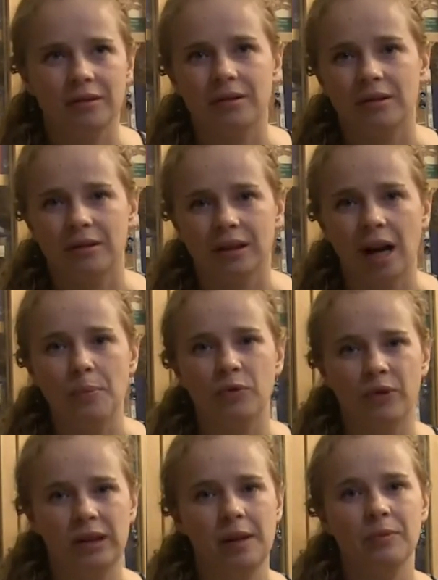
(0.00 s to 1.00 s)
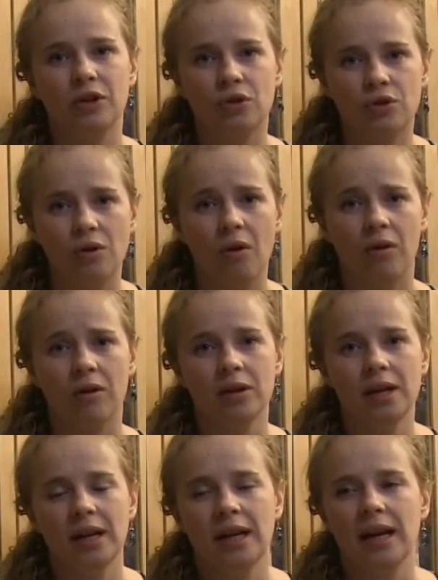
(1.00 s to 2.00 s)
hypovolemic shock,
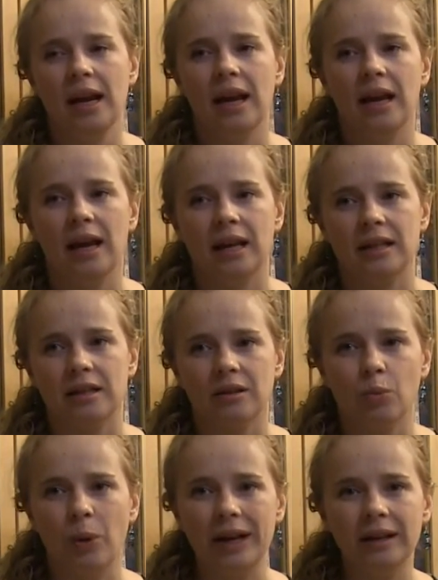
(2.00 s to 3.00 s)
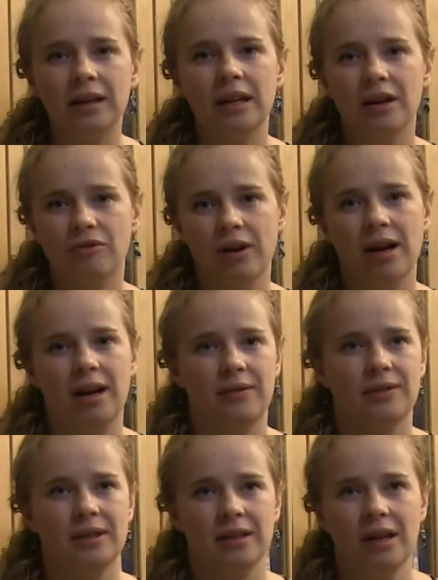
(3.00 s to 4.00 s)
and when he
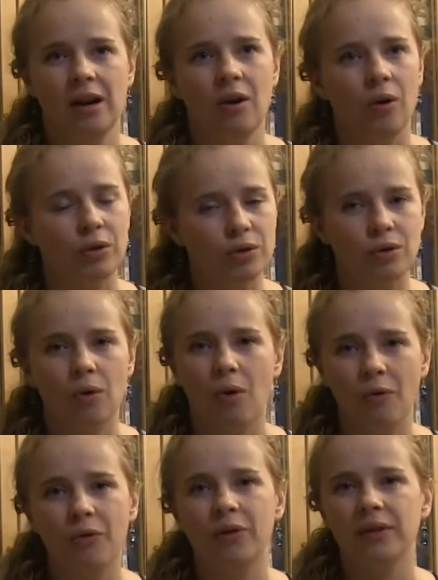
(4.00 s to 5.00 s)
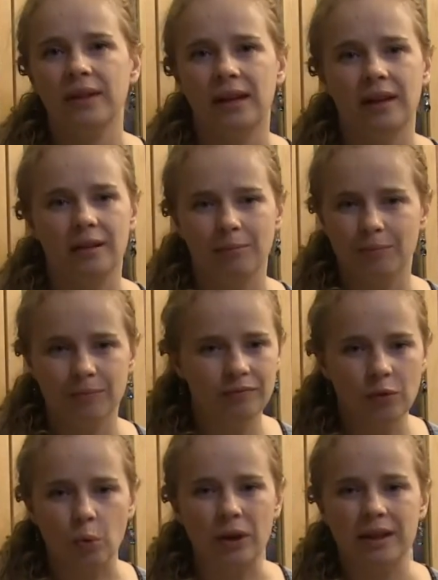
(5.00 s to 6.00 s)
arrives, also often
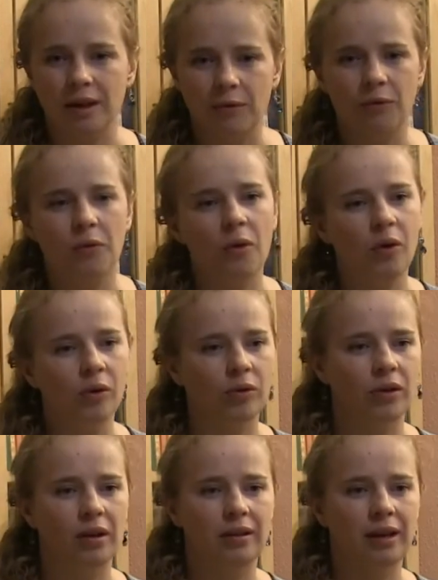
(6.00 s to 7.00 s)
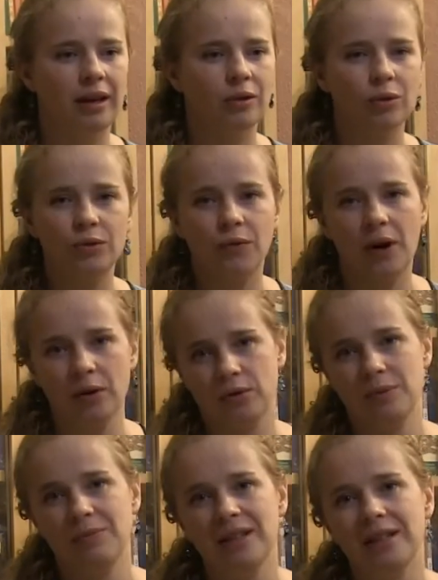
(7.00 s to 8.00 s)
when they fall, they are not
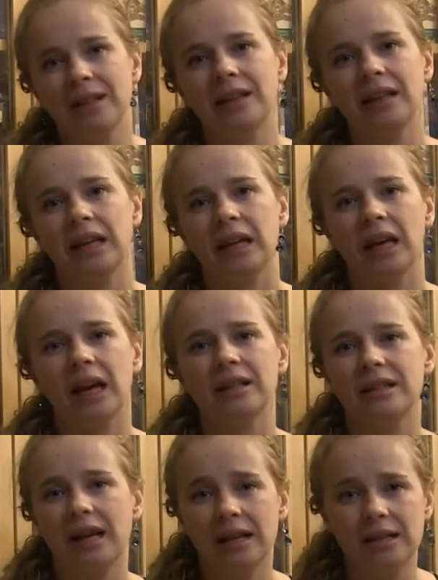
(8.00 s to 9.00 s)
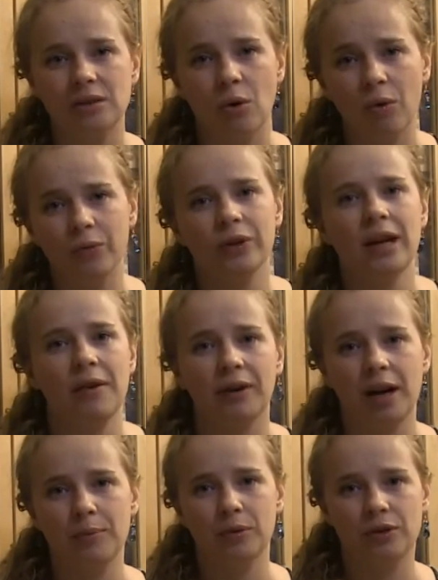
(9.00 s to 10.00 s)
found immediately, and cats often have
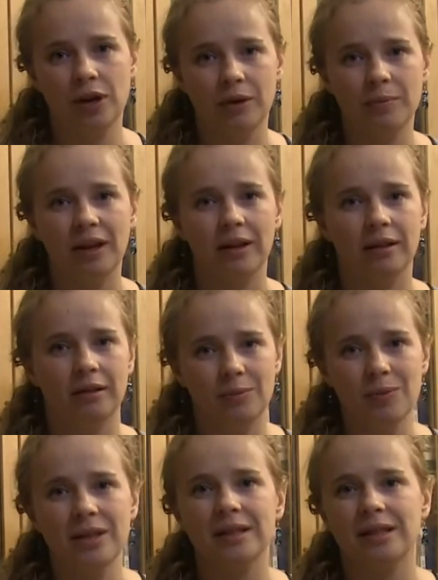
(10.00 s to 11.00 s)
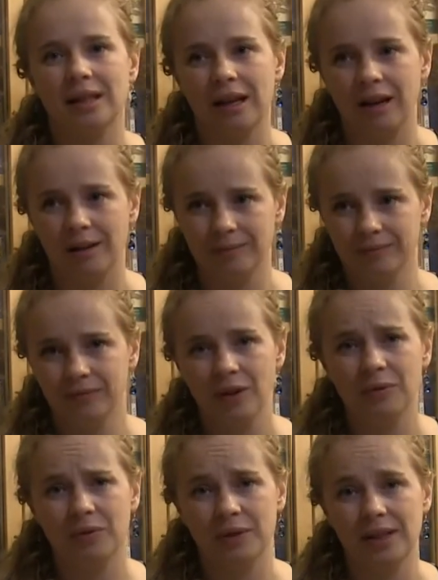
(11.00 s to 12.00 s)
hypothermia. It means they are
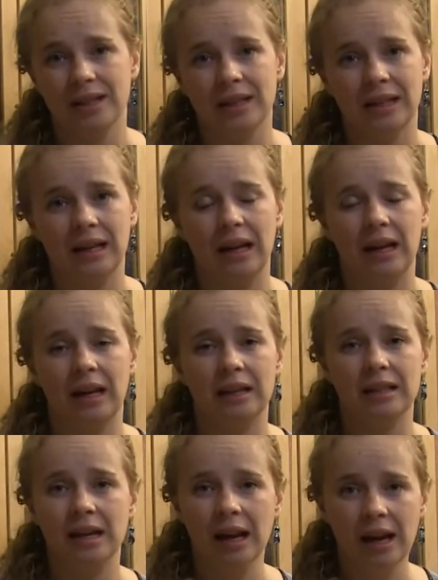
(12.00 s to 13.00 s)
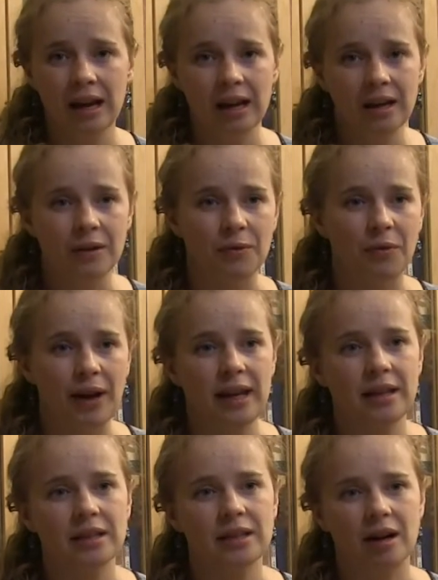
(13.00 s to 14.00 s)
freezing and
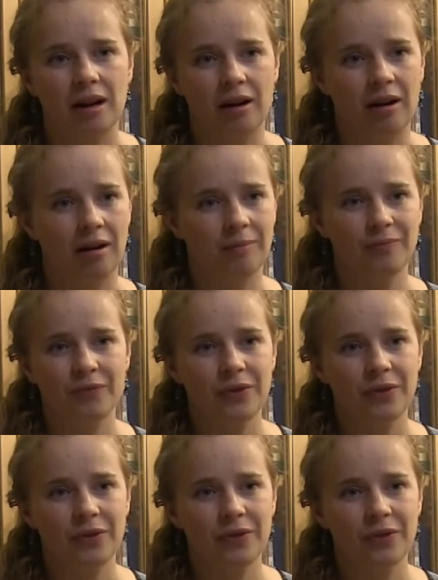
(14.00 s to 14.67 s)
veins are